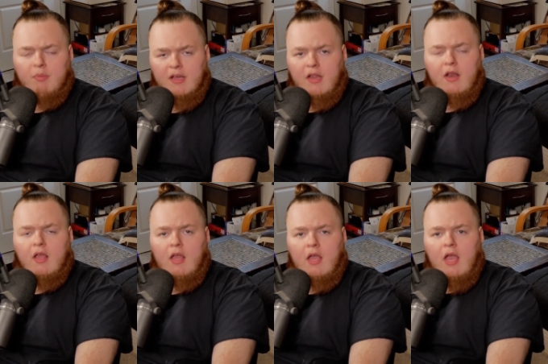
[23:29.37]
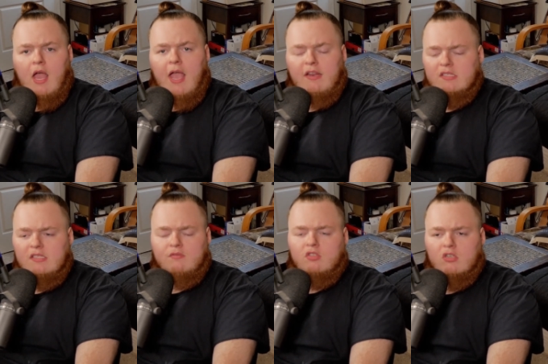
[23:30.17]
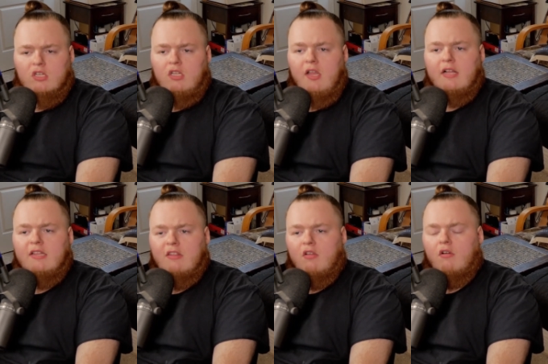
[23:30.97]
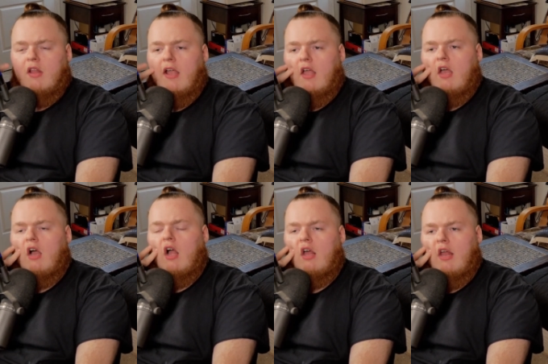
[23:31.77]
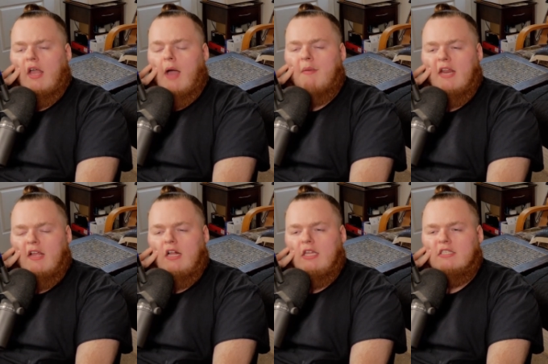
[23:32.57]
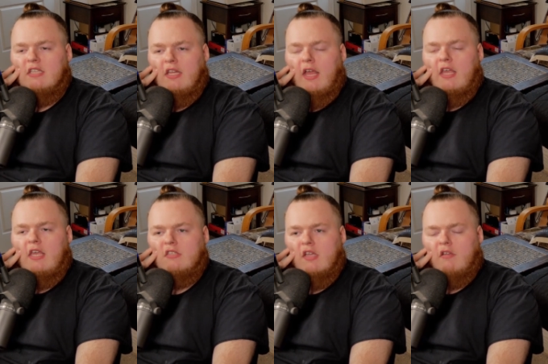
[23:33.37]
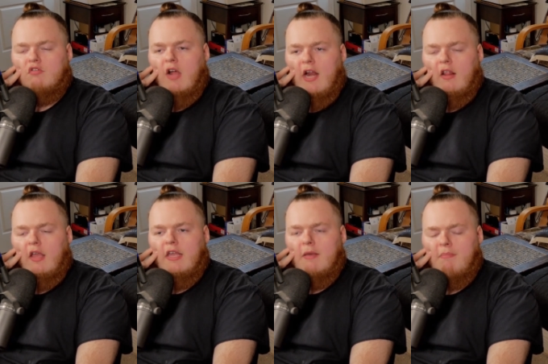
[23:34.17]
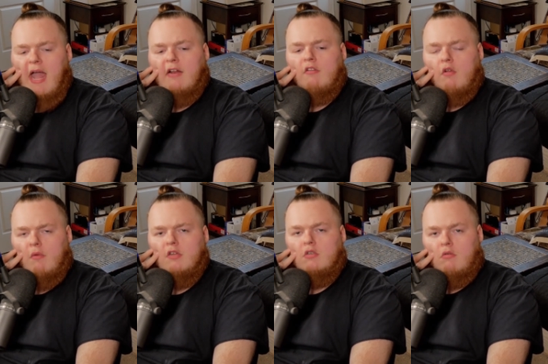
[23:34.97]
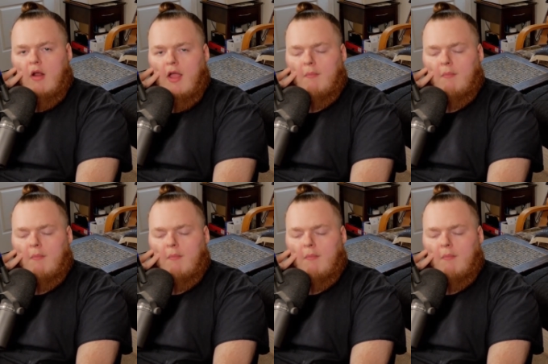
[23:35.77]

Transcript: But it doesn't even start to click that they're like, uh, like, I mean, it clicks that like he's like trying to like get back to the original, right?